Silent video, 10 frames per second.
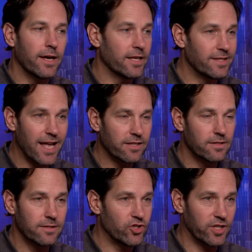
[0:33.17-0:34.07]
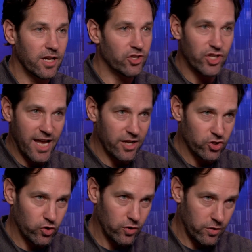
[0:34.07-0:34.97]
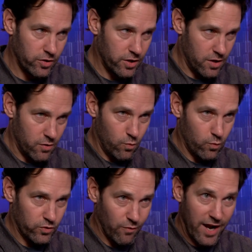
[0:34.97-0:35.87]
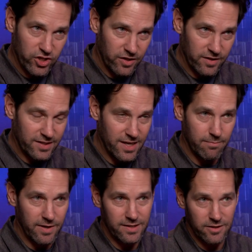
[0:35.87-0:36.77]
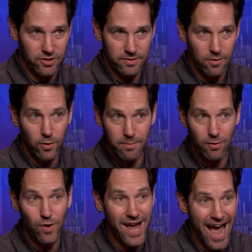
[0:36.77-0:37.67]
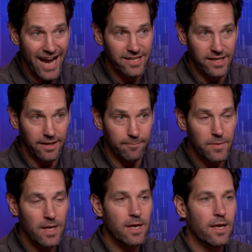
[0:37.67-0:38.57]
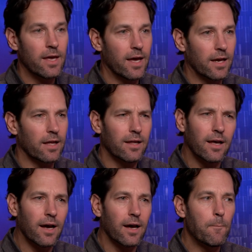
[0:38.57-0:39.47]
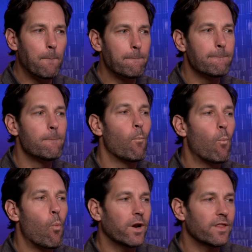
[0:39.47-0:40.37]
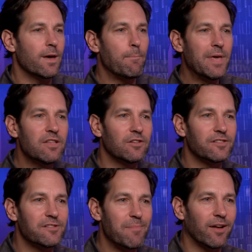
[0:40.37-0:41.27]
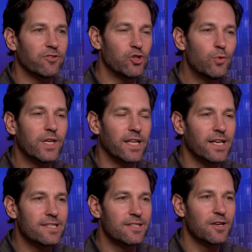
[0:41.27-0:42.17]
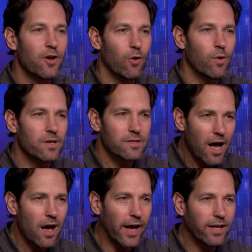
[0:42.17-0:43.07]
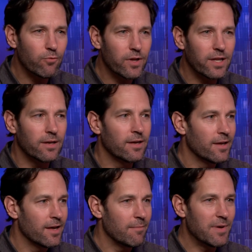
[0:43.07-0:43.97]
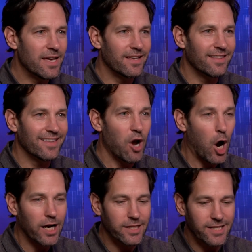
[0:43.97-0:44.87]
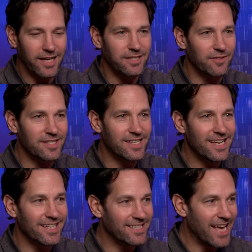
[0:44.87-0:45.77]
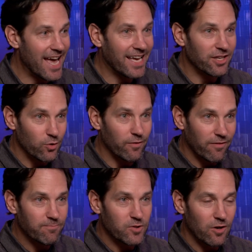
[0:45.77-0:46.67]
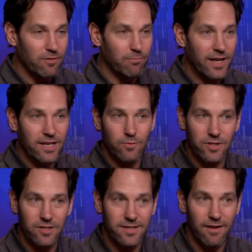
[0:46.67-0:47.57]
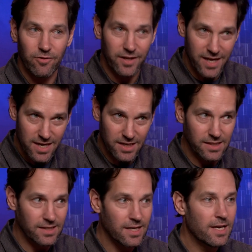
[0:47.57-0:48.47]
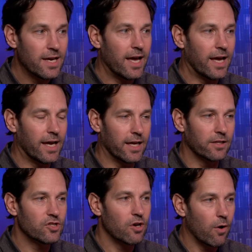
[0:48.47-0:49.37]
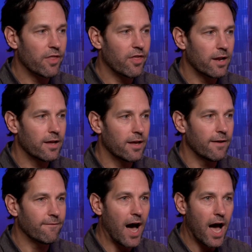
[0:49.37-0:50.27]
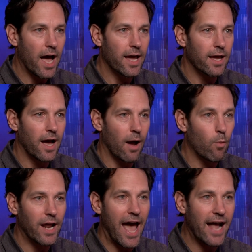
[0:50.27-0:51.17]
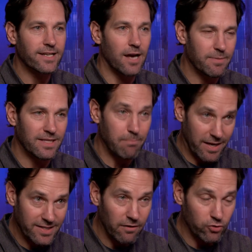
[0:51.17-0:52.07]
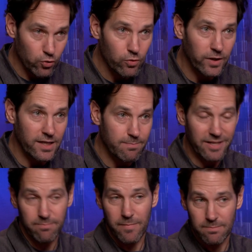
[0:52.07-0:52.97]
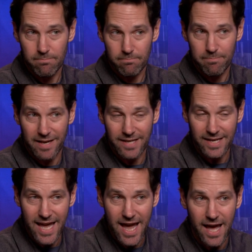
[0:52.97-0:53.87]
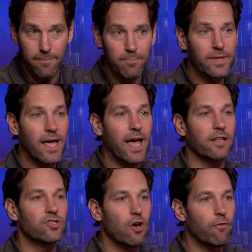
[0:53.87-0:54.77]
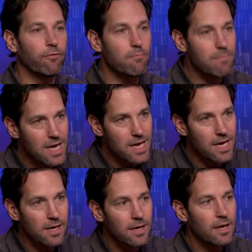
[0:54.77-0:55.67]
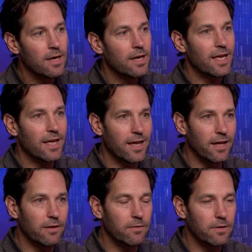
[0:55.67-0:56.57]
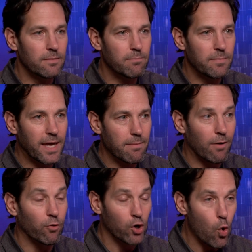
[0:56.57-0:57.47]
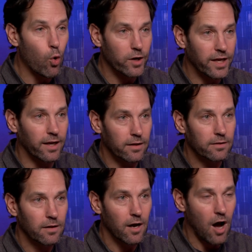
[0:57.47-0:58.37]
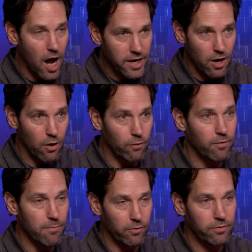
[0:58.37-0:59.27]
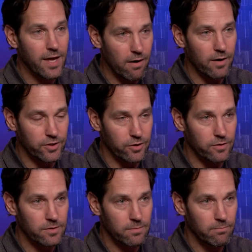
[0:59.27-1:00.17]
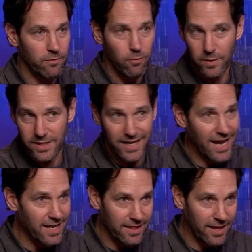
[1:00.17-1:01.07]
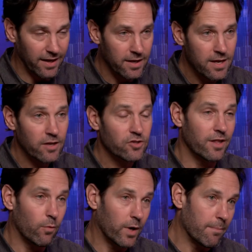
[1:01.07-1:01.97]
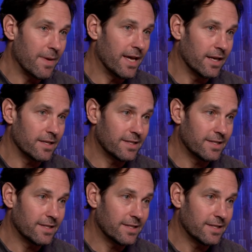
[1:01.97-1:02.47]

it, that's going to change the direction of the scene because I'm just going to be reacting. Mm -hmm. And I, one of the appeals about doing this was, oh, I could really be the architect of a scene and take it to a certain place, which is never the case. And so I thought, if I, I want to act opposite myself, truly as best, as best I can. And so for me, it became about recording audio for both characters before we did anything, so that when I'm in a